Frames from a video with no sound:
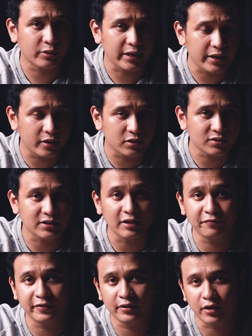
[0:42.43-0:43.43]
creators
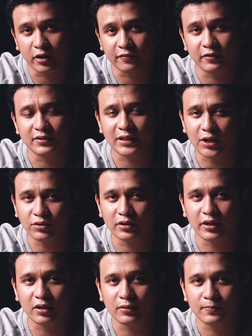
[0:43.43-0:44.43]
and videographers out
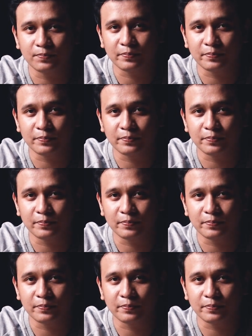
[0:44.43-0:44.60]
there.